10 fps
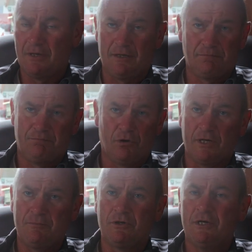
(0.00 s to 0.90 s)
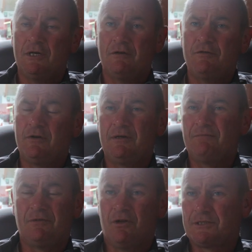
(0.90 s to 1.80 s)
and Blocky,
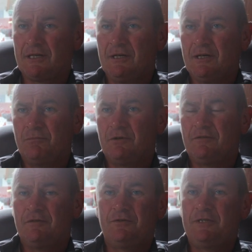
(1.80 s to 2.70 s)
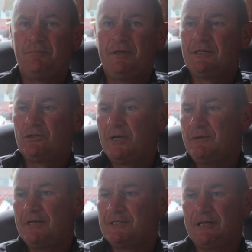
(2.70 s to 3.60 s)
and Loza, but we've only played 20
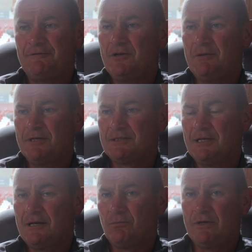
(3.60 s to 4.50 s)
minutes here, 30 minutes here.